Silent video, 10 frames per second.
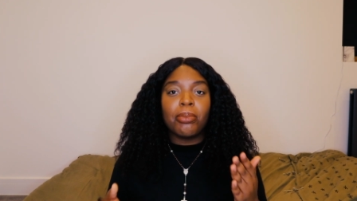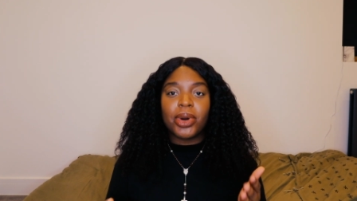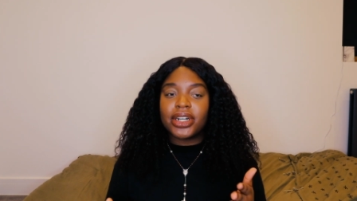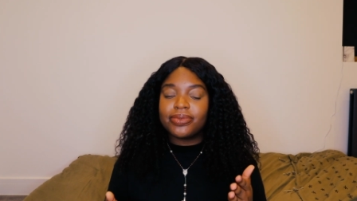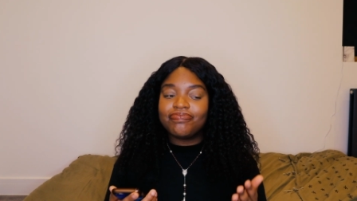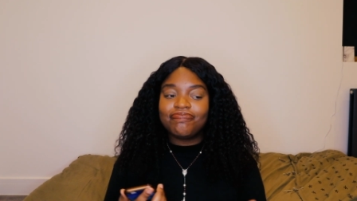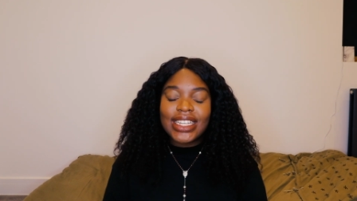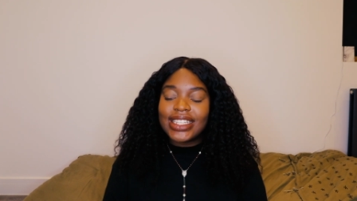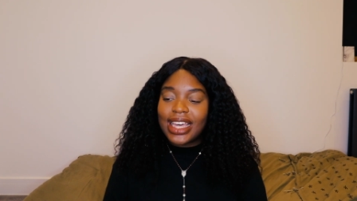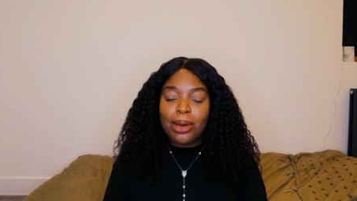but
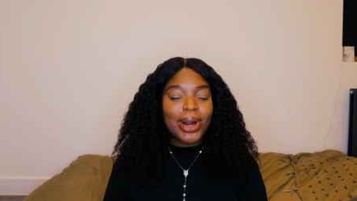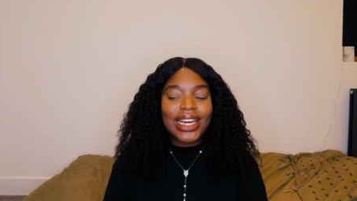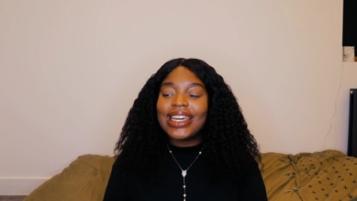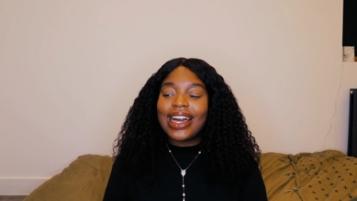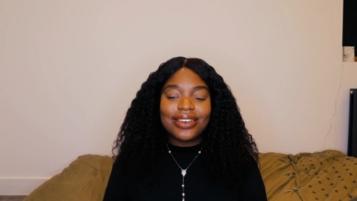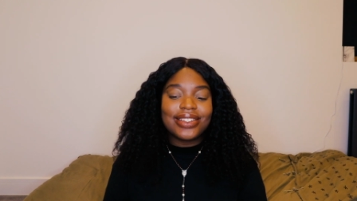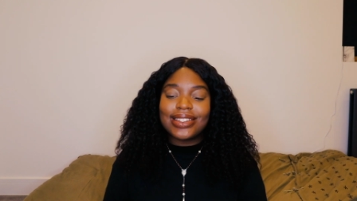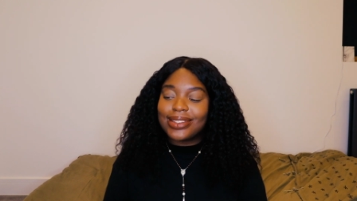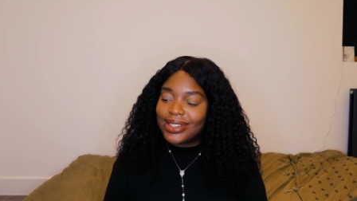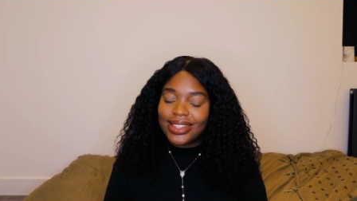yeah, buying a house
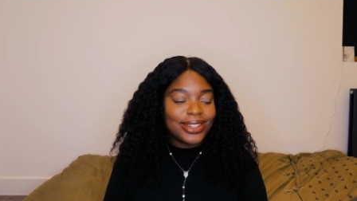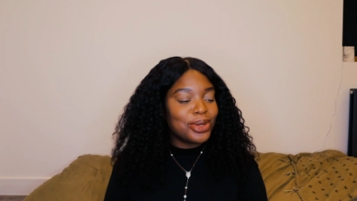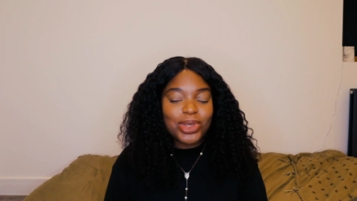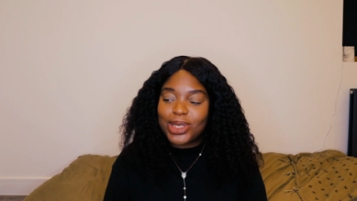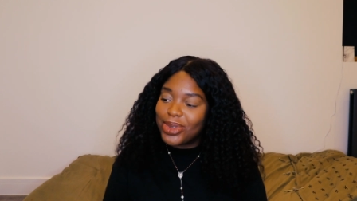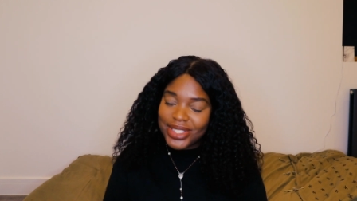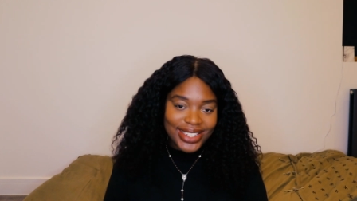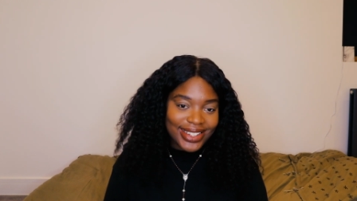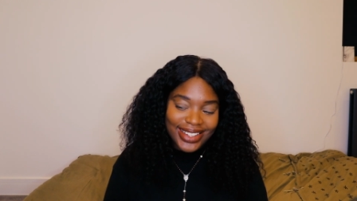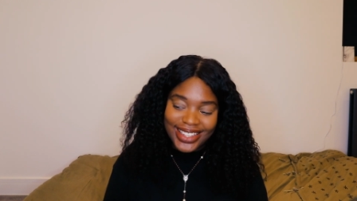is not be
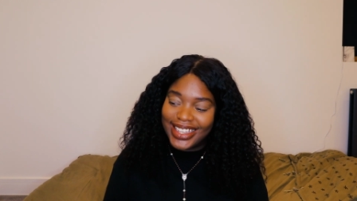smarting.